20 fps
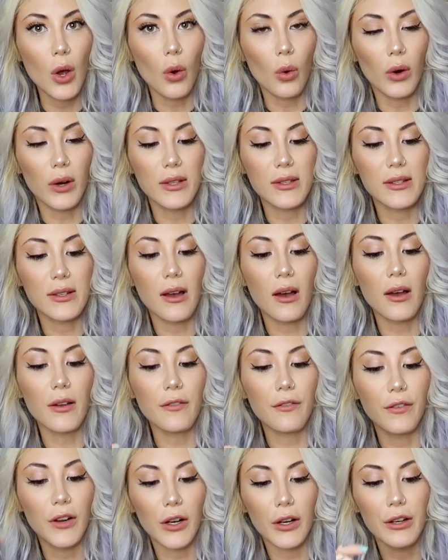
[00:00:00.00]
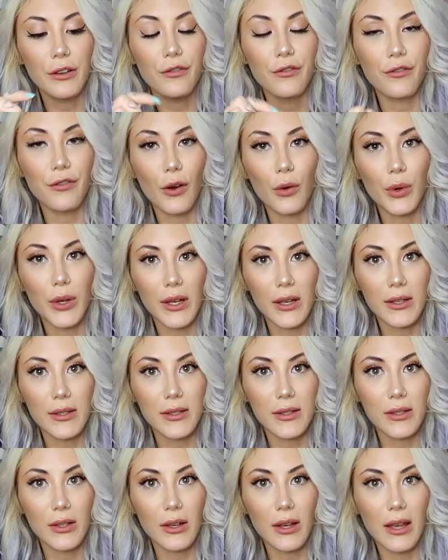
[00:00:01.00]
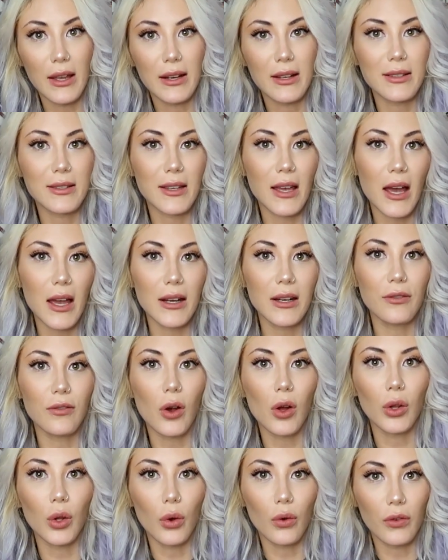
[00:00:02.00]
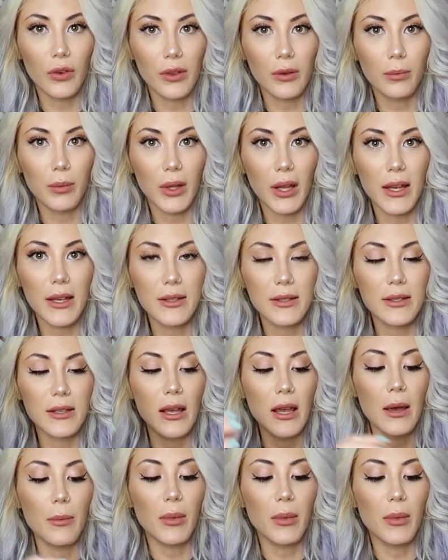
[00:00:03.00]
or it's not very focused and it's kind of all over the place.